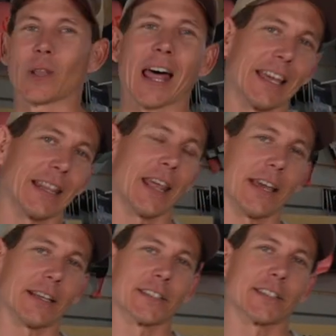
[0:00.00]
line
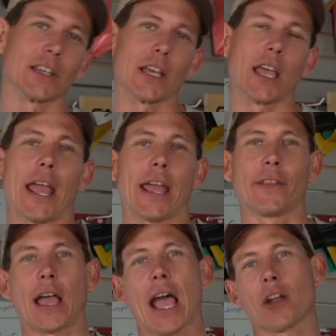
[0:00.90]
lengths
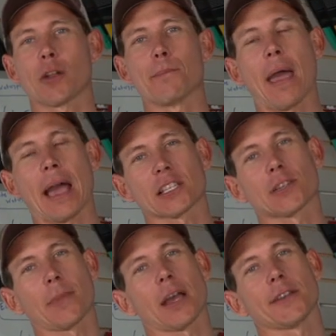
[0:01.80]
and how to
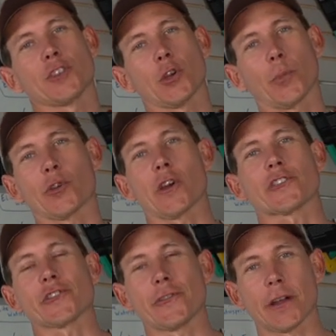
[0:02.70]
maximize your
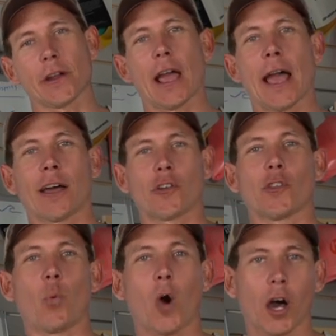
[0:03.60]
progression there out on
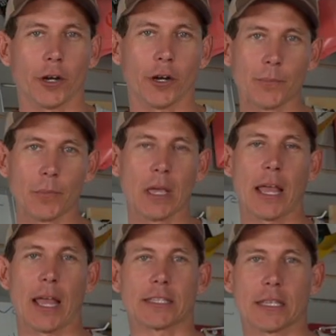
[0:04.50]
the water.
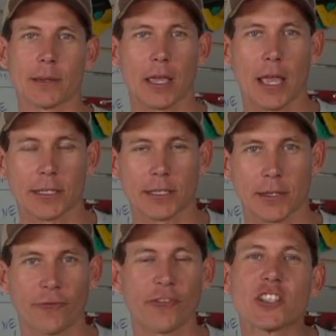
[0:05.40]
It's a it's a
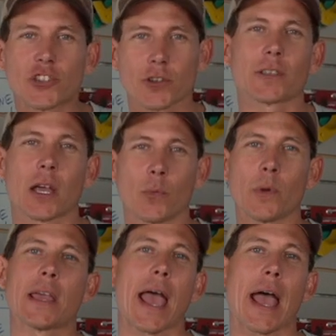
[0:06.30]
features that
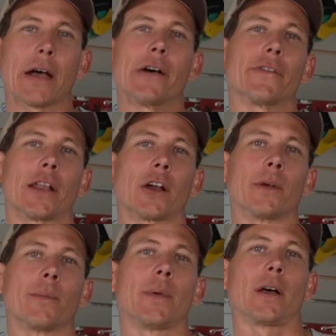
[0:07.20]
we have at
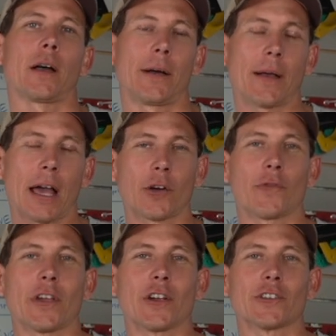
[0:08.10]
our uh, at our
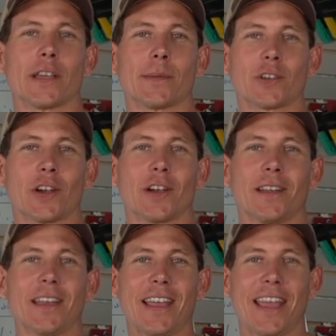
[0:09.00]
fingertips or
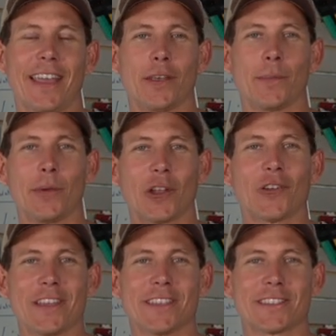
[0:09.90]
and the
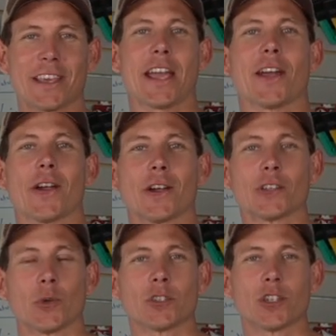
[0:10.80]
ability is there
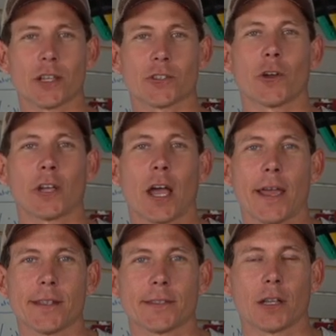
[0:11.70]
to adjust our
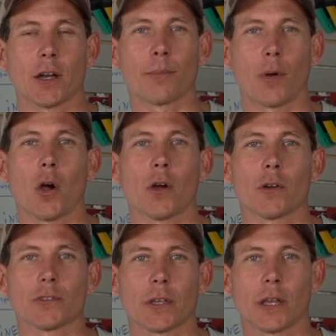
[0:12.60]
kites and our
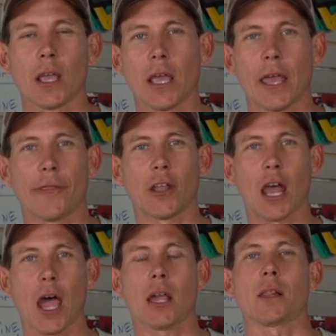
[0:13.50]
bars and, and the
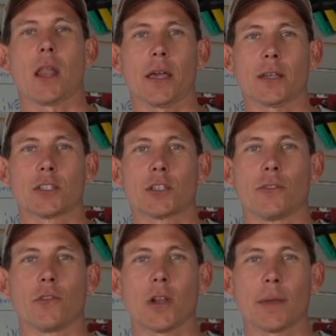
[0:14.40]
line lengths to
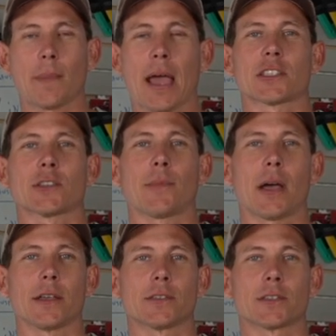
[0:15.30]
really
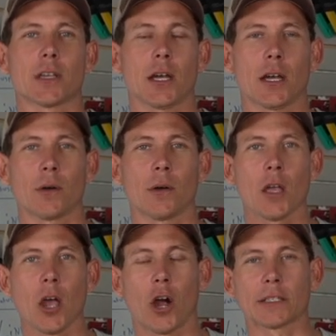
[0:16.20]
maximize uh,
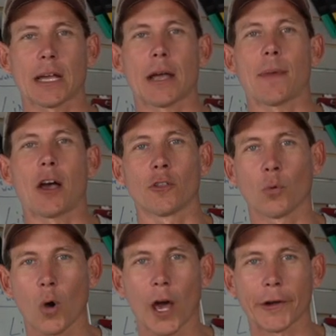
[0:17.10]
our time out in the
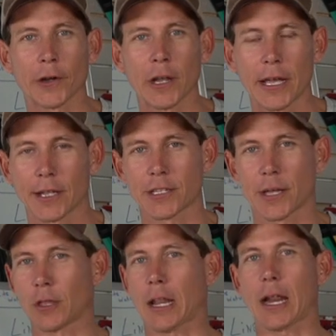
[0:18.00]
water. It's
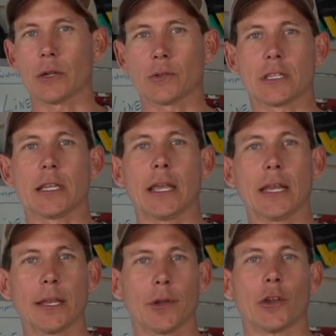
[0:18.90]
something I don't see
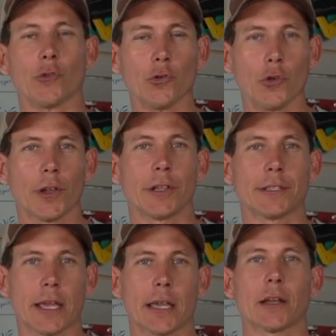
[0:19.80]
anybody really
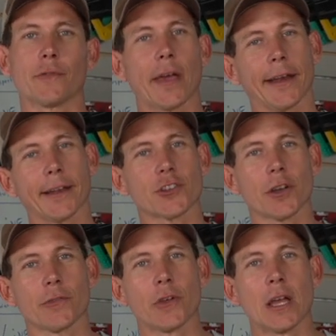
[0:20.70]
taking advantage
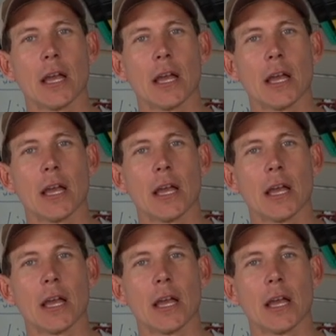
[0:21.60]
of,